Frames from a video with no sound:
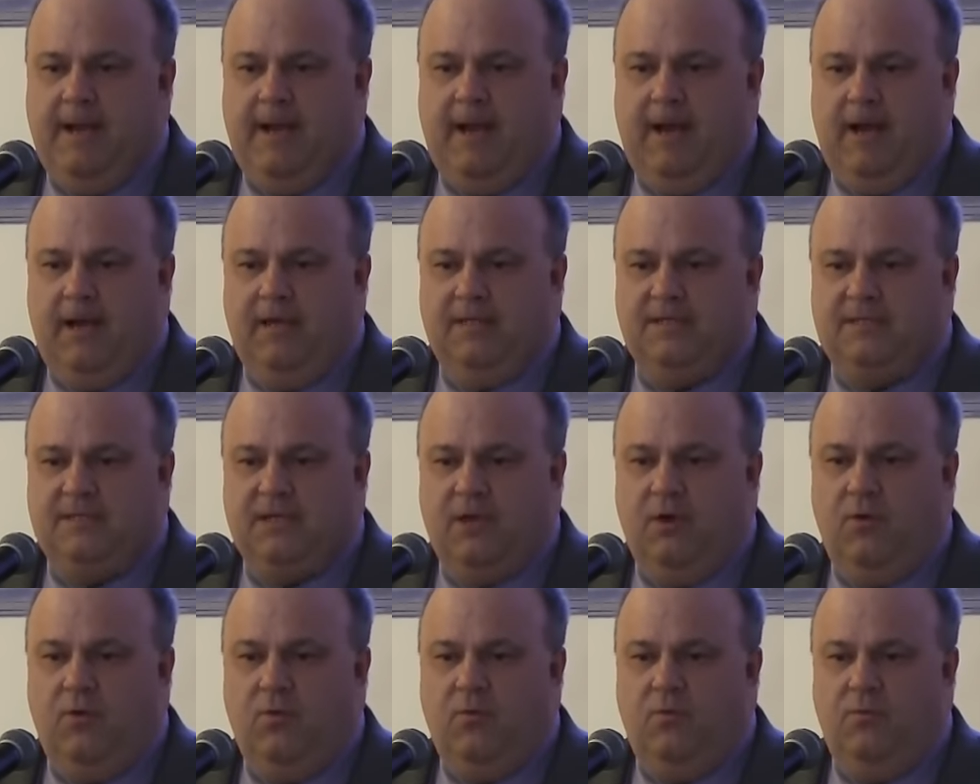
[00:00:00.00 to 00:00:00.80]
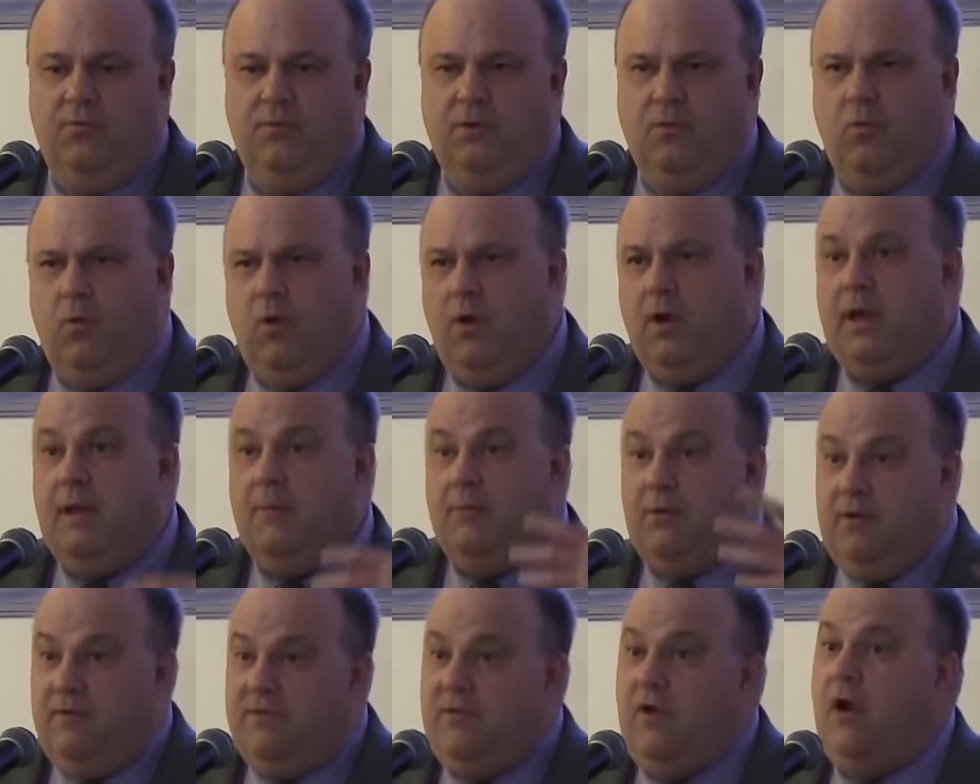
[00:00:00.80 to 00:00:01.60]
Uh, so the work
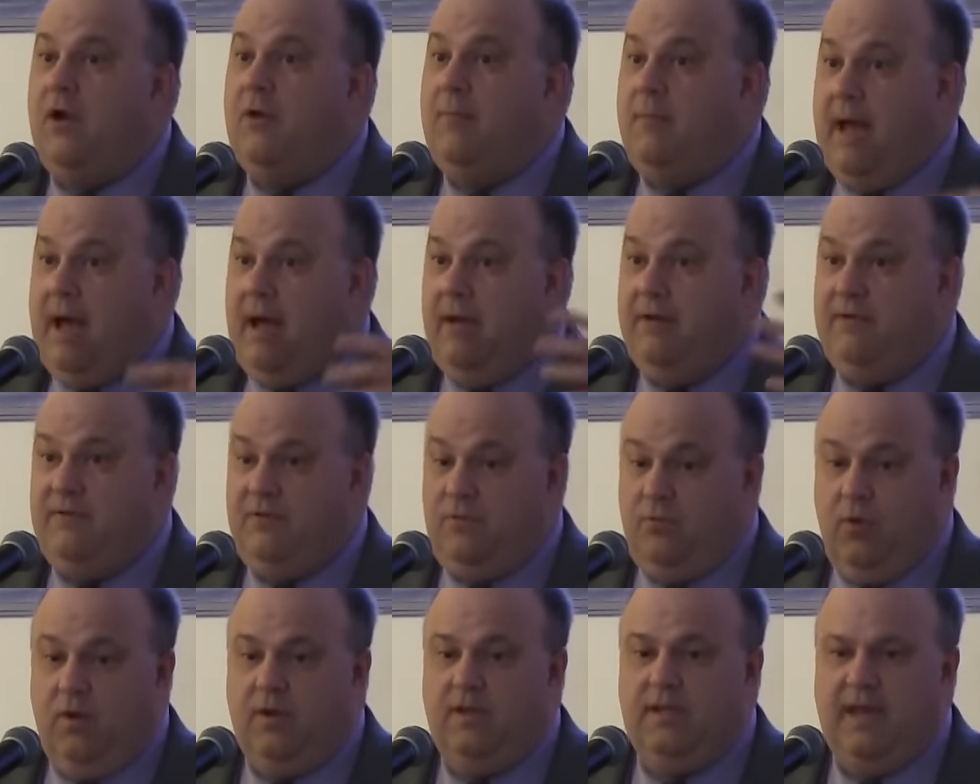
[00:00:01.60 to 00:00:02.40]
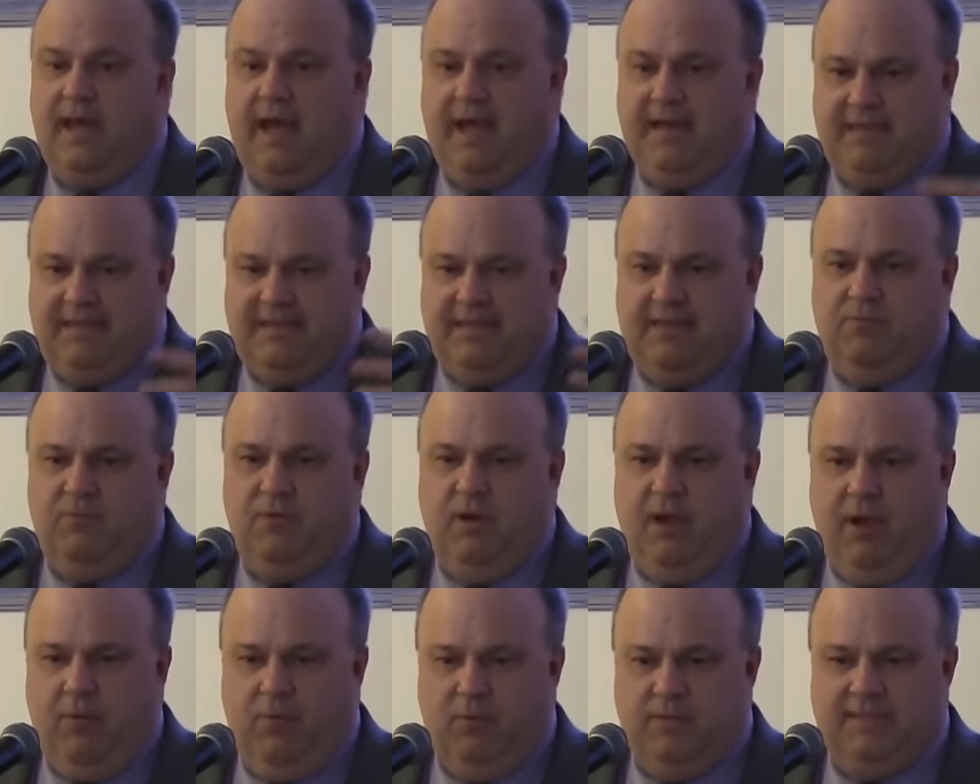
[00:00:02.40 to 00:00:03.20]
I'm going to talk about is the work that I did
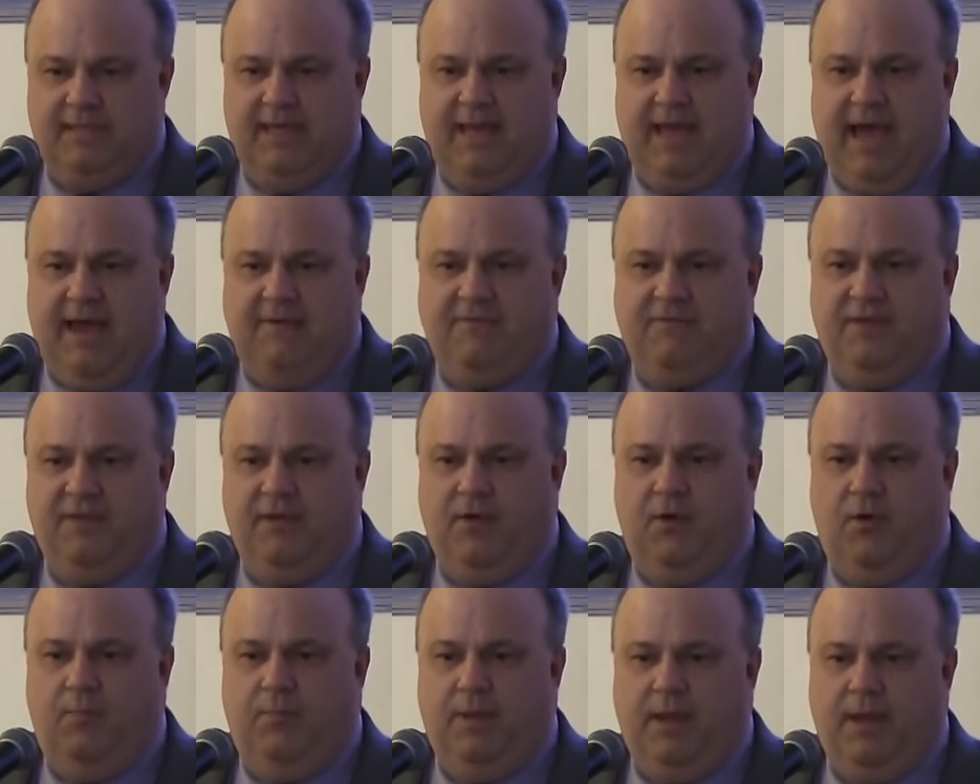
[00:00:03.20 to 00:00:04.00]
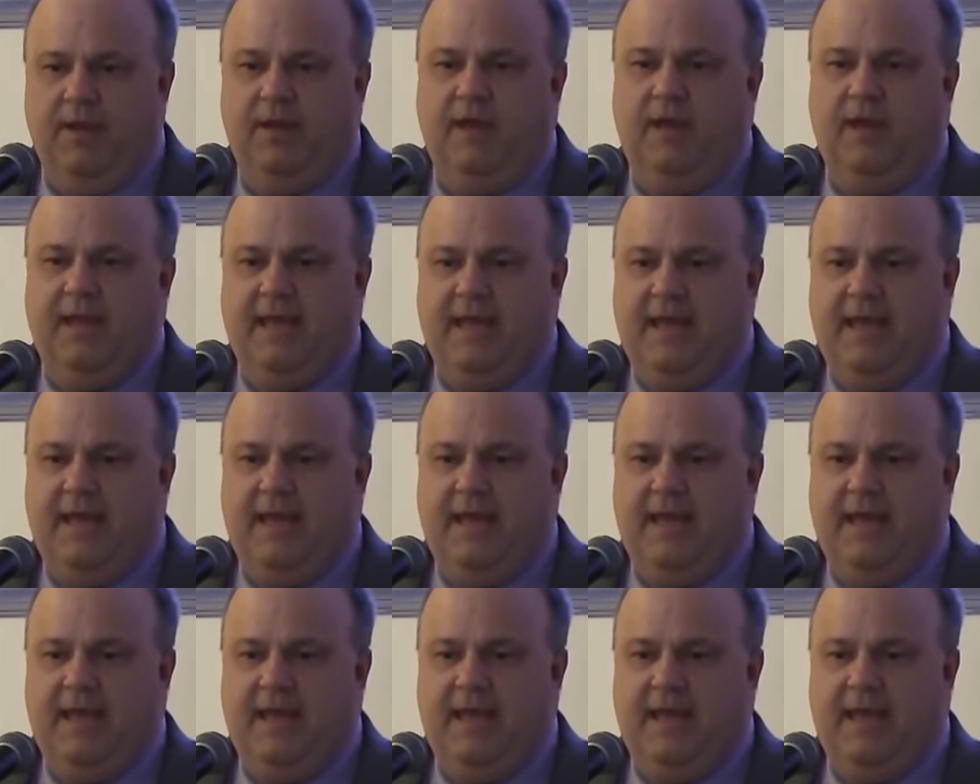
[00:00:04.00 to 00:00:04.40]
when I was at AFDIL, but